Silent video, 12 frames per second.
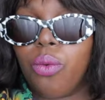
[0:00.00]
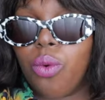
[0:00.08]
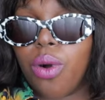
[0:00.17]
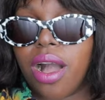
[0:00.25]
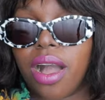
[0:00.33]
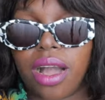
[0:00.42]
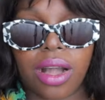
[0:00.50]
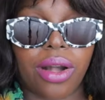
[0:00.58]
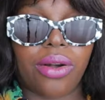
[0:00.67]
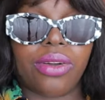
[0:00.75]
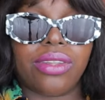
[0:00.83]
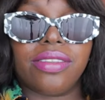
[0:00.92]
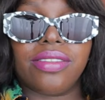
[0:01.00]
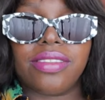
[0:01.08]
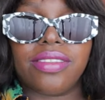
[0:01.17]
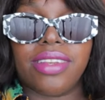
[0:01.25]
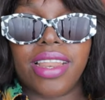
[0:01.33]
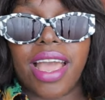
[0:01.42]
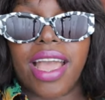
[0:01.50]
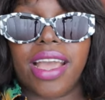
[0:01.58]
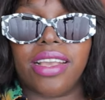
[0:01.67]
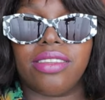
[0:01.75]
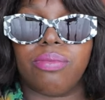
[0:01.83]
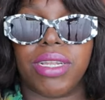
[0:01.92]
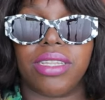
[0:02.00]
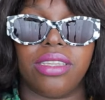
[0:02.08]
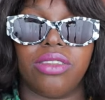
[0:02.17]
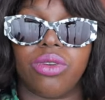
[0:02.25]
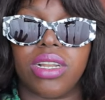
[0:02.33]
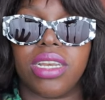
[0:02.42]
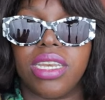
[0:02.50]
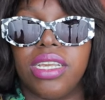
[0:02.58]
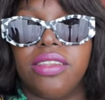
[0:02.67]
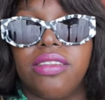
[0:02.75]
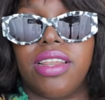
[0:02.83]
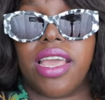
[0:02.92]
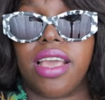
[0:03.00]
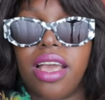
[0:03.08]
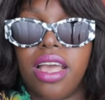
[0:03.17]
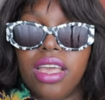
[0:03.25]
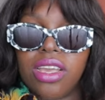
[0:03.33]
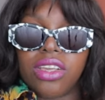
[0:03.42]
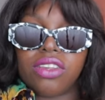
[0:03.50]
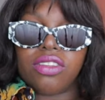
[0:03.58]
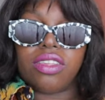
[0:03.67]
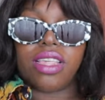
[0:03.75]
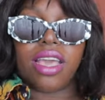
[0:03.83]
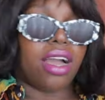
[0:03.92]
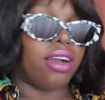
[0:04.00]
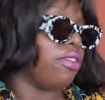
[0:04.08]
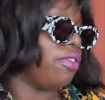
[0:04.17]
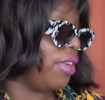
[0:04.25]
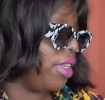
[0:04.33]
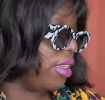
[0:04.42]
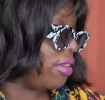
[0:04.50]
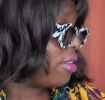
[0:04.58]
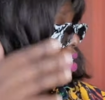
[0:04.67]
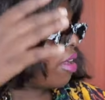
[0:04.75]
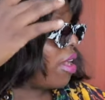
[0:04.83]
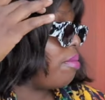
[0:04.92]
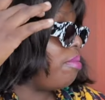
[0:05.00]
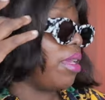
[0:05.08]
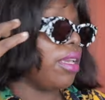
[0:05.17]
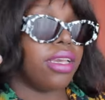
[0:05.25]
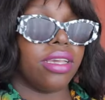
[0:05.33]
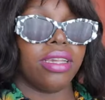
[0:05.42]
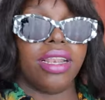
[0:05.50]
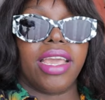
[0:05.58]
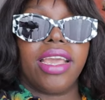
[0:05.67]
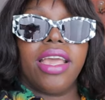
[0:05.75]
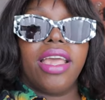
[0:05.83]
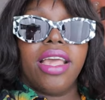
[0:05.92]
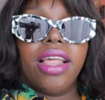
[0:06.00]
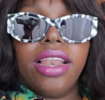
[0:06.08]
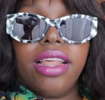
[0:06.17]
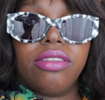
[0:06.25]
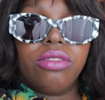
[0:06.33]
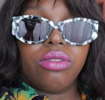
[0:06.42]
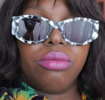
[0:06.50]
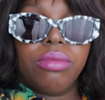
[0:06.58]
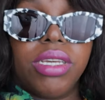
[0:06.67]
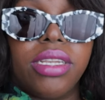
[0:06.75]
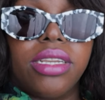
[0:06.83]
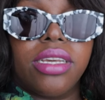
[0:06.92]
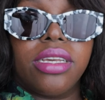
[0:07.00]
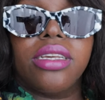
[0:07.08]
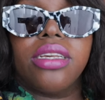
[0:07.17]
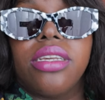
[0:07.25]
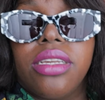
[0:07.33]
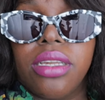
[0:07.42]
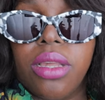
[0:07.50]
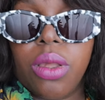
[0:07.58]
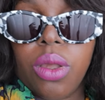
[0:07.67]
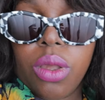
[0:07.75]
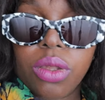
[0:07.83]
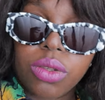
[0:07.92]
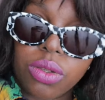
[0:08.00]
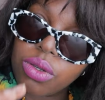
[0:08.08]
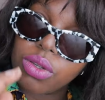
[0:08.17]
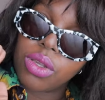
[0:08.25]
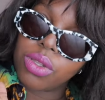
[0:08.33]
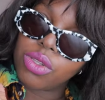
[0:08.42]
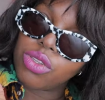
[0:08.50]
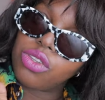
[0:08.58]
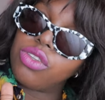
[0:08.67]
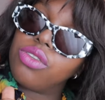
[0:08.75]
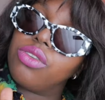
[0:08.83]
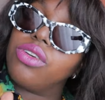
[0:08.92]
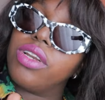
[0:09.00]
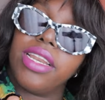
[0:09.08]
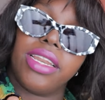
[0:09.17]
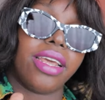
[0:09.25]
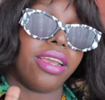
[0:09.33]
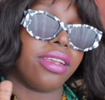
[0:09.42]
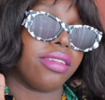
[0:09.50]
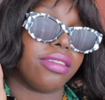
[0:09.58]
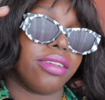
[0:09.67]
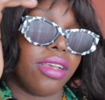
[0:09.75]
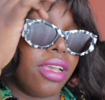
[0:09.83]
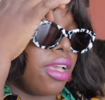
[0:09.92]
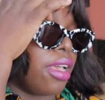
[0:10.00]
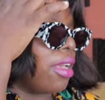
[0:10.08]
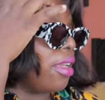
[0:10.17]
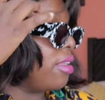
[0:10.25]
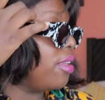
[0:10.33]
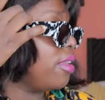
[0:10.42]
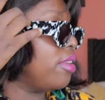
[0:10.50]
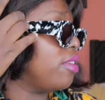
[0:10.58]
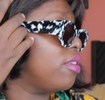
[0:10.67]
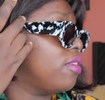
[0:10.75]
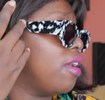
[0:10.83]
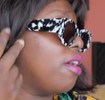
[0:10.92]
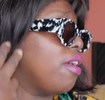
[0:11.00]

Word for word: Wow, this is nice, but this one needs like, you see, the outfit is not gonna be like let's zoom in so this is really nice this is